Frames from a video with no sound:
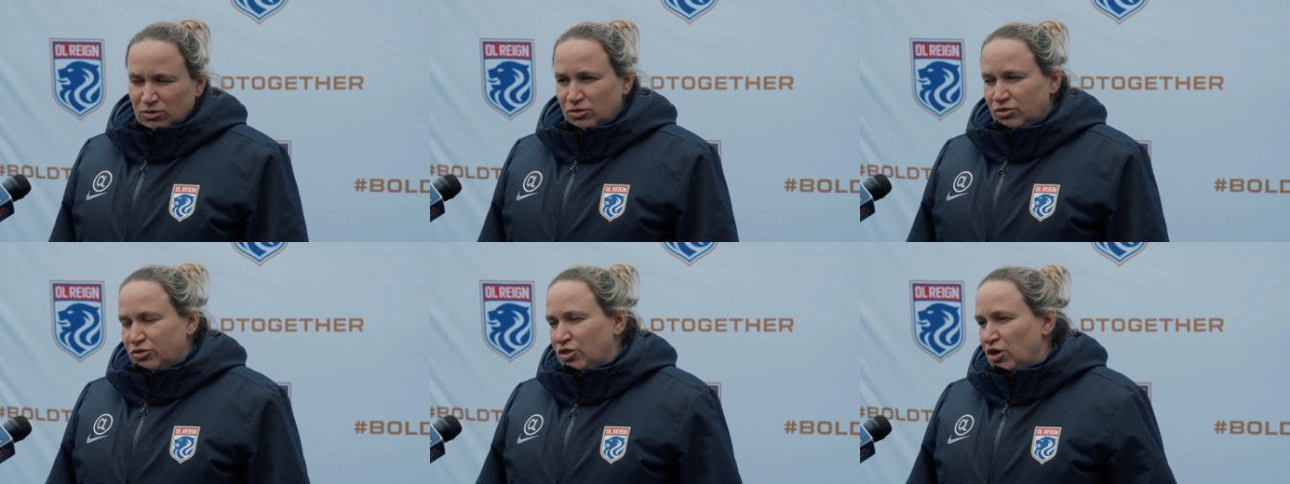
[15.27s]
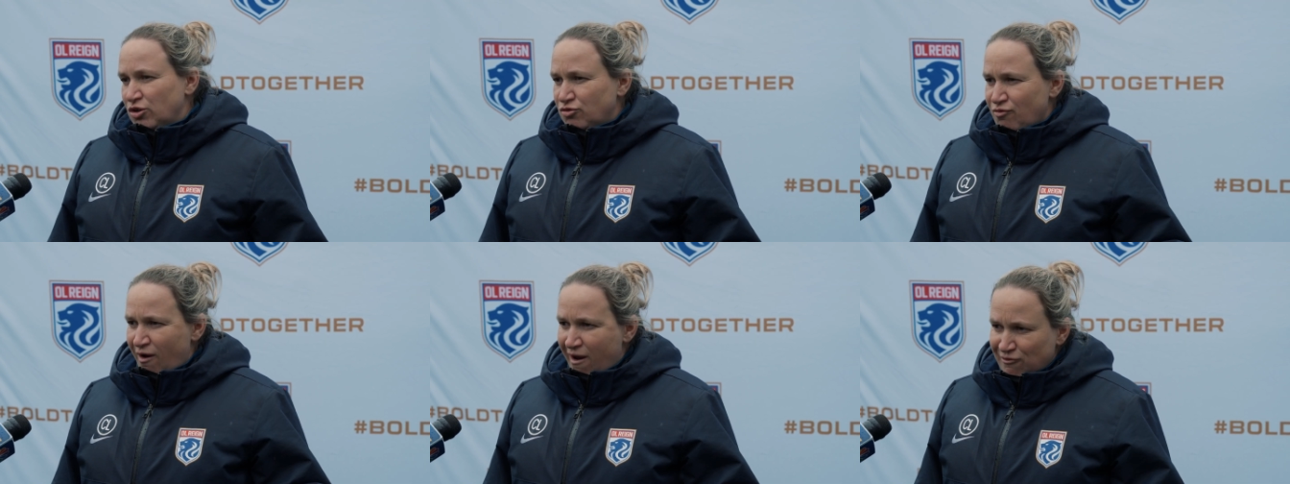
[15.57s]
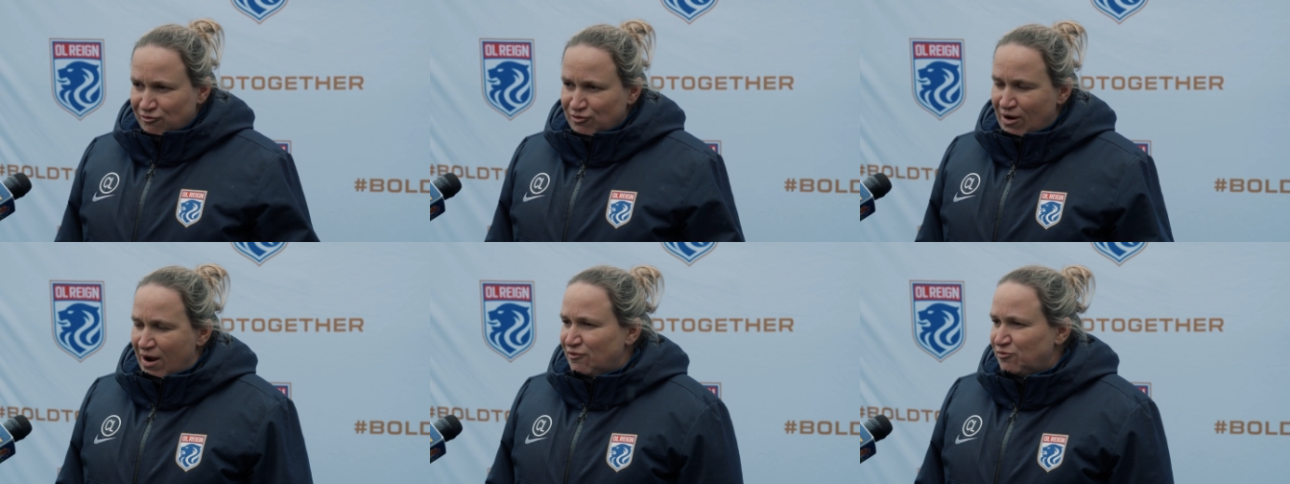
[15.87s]
third
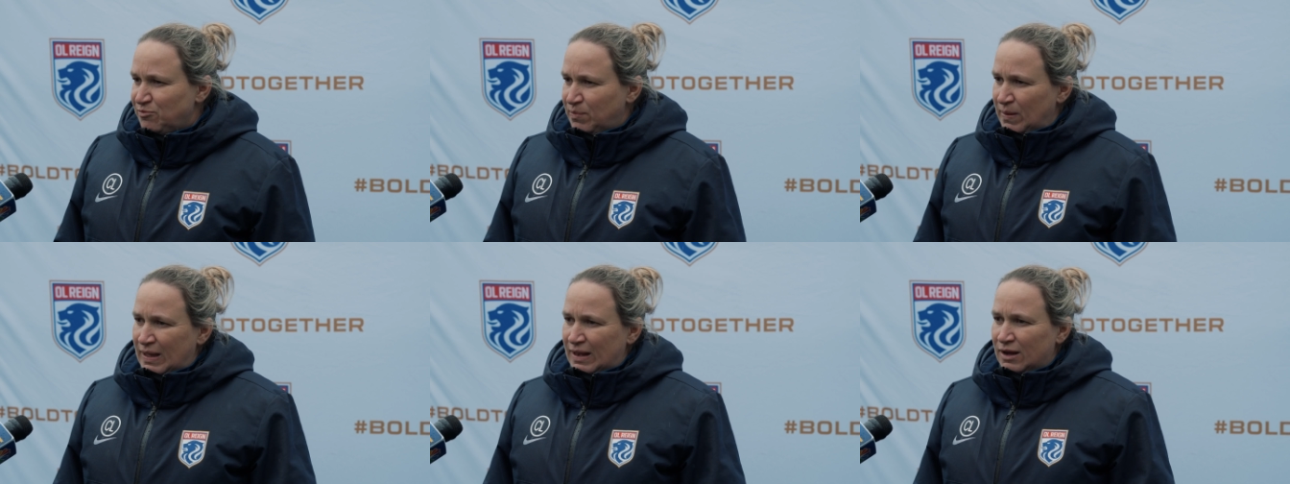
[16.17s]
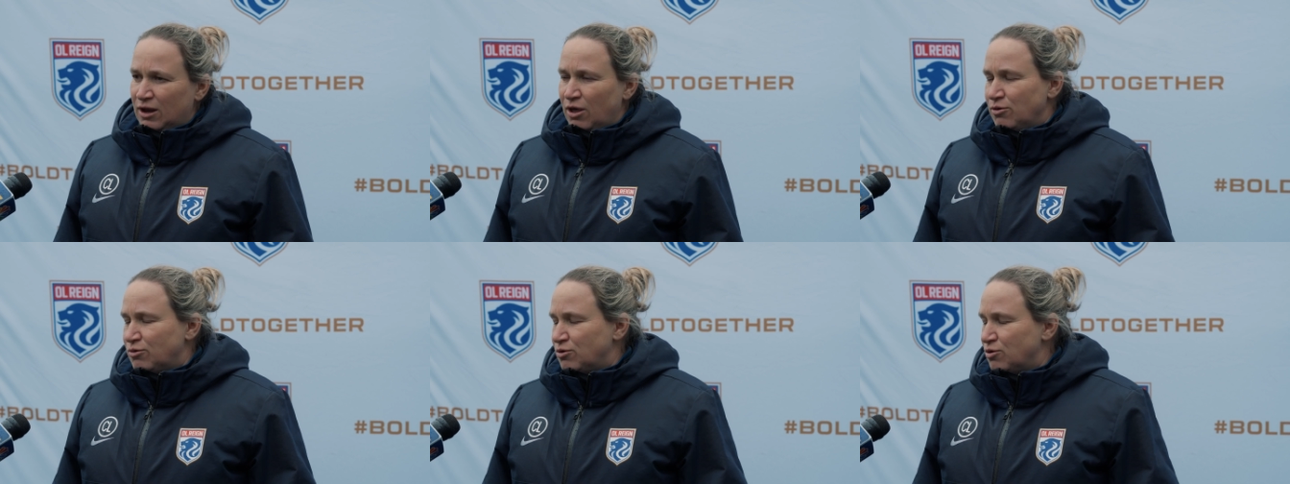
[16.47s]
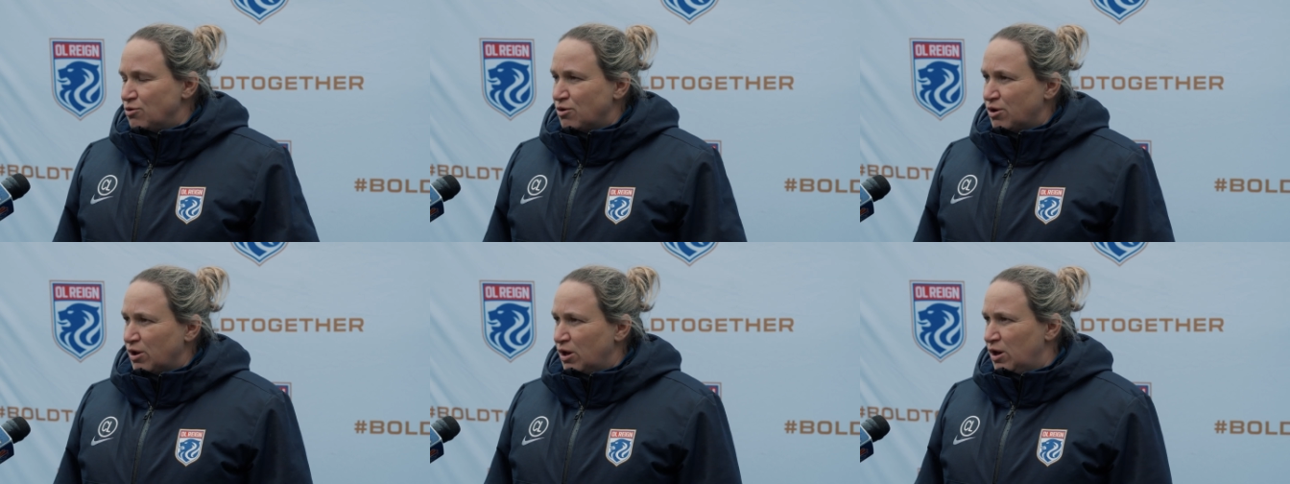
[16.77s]
round draft pick,
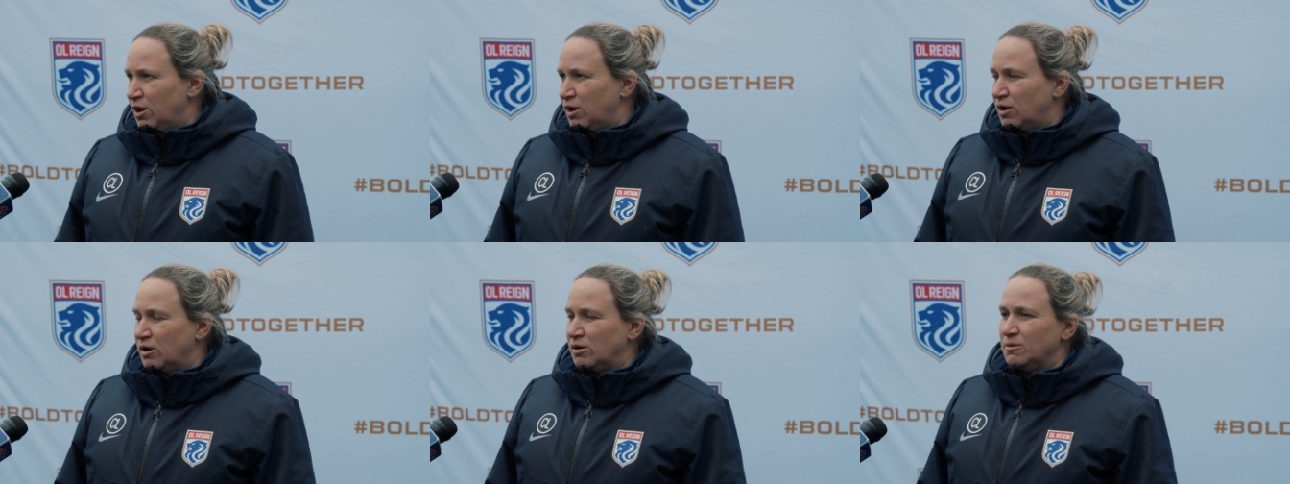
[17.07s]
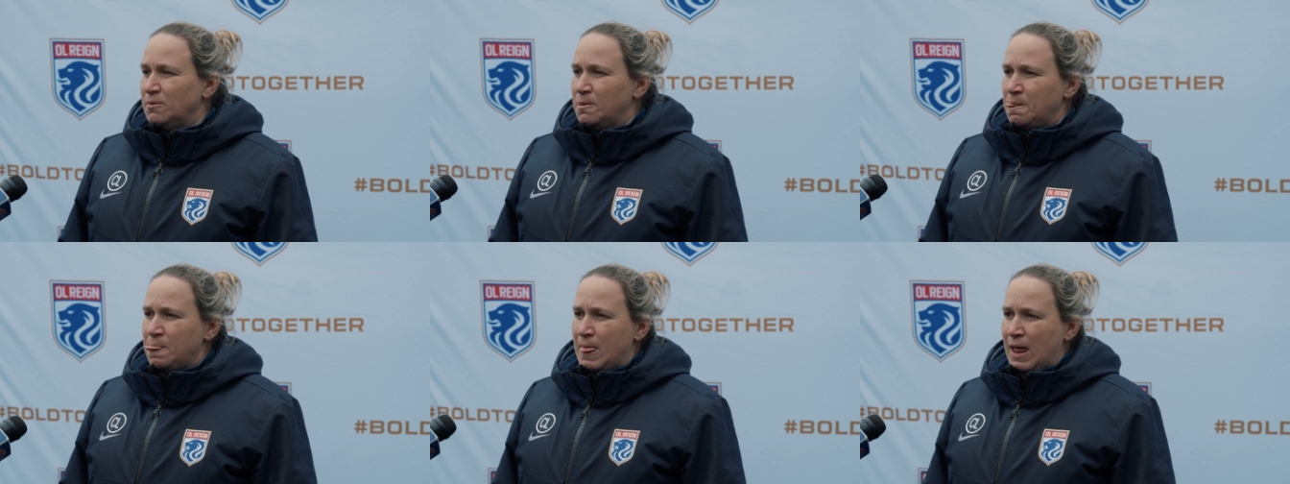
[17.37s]
local girl,